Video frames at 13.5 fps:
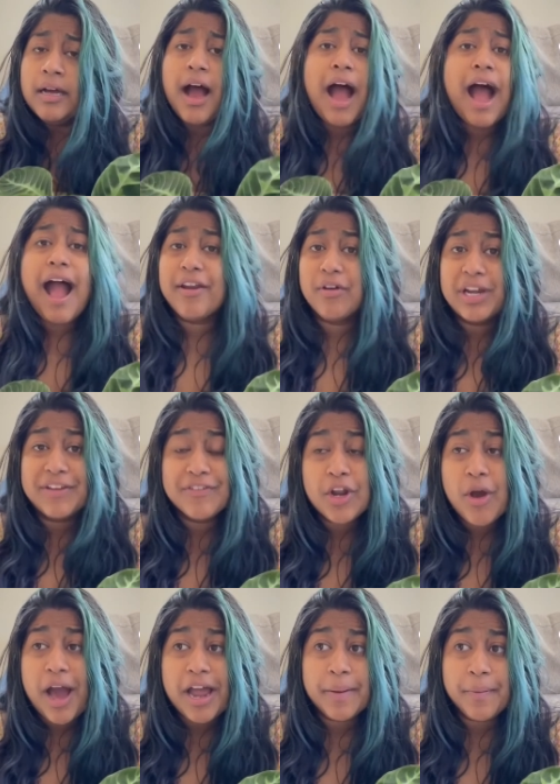I don't even know
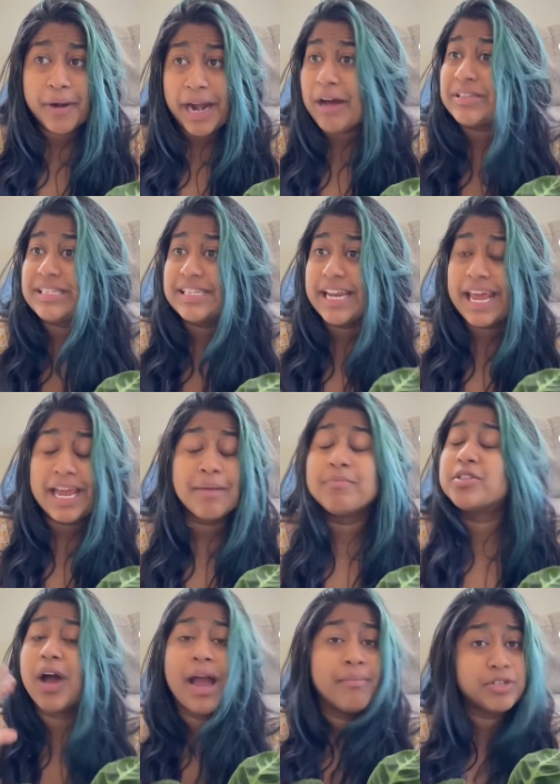how to pronounce the name,
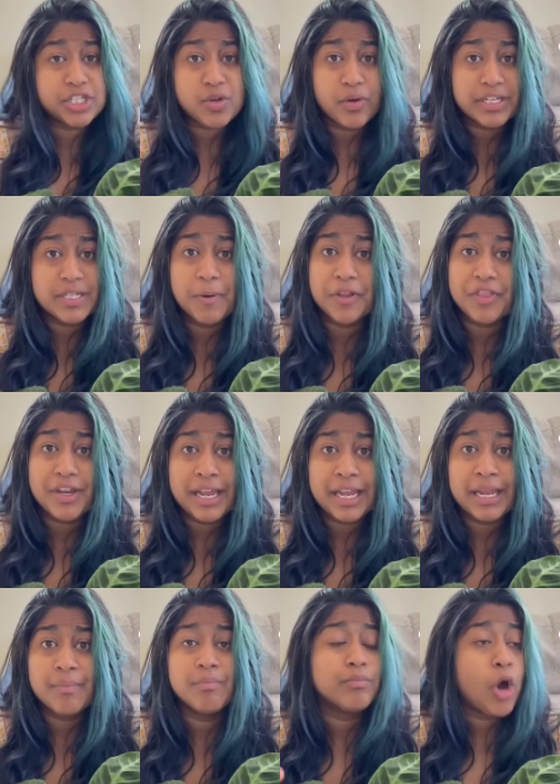so I'm just going to put the
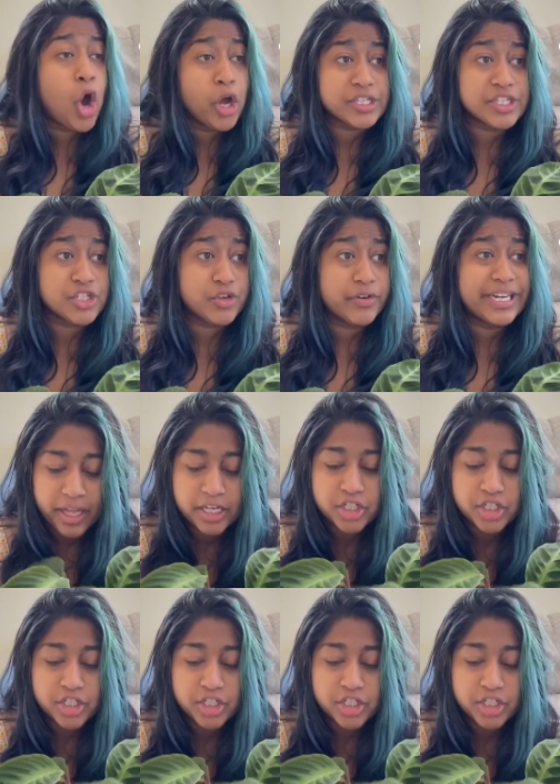name on screen.